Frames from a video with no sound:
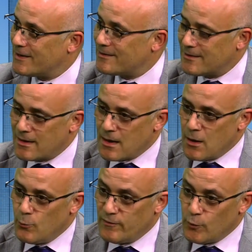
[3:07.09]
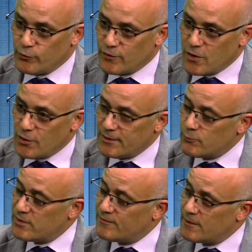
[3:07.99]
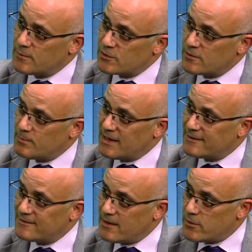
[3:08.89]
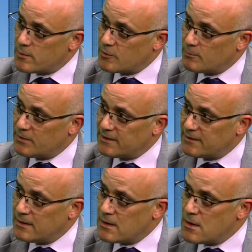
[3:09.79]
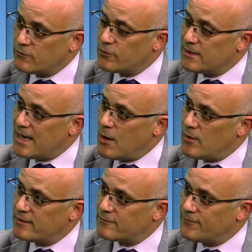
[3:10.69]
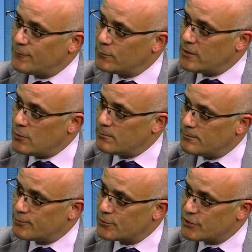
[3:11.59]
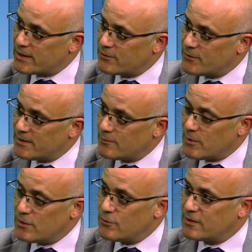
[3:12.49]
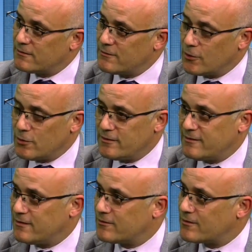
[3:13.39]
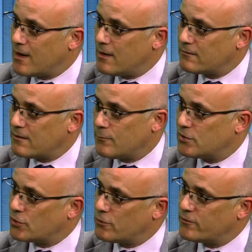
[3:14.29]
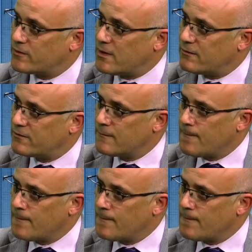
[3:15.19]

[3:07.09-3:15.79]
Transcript: it. We've also gone and refurbished the planetarium completely. So it now has a full dome projector in it where you can not only see the stars, and we show the stars